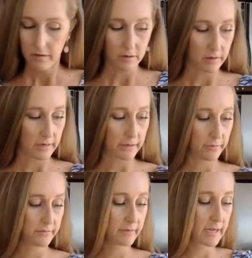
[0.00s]
All right,
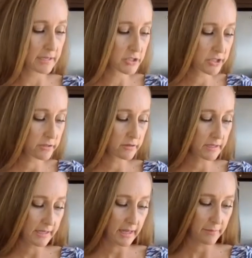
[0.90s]
we've got two
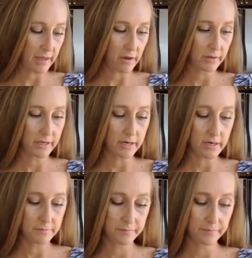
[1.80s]
that came out
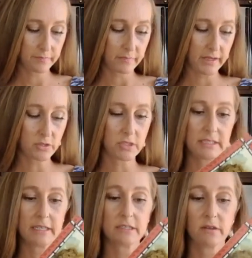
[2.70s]
here.
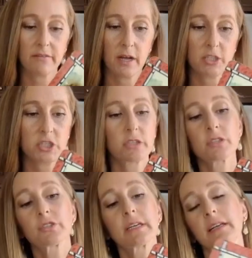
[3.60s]
Interesting. So I've got
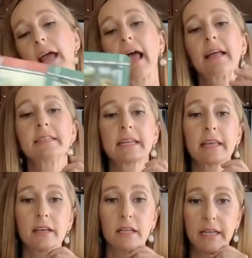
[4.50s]
children and
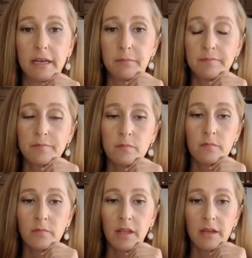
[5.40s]
healing.
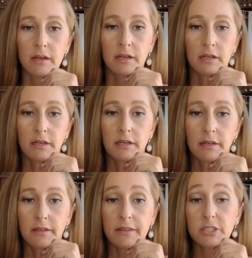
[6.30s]

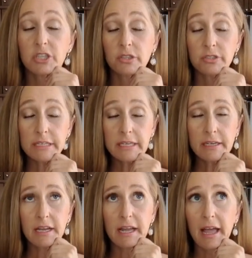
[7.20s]
The children
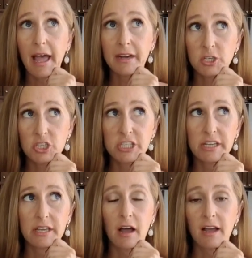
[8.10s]

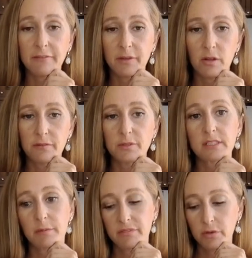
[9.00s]
energy, I feel for
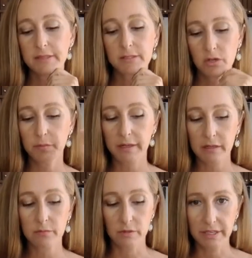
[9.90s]
some of you, this could
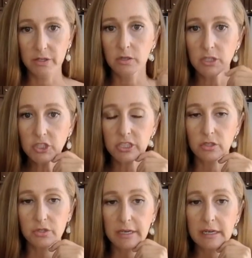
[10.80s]
be literal
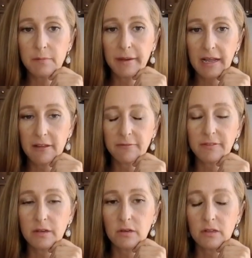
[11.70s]
children, but I
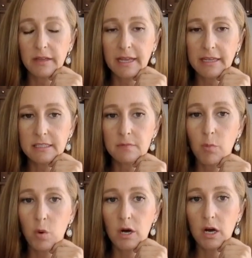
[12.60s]
feel like it's
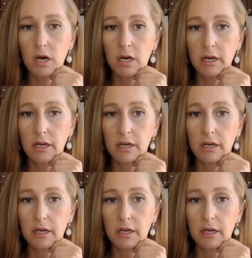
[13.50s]
more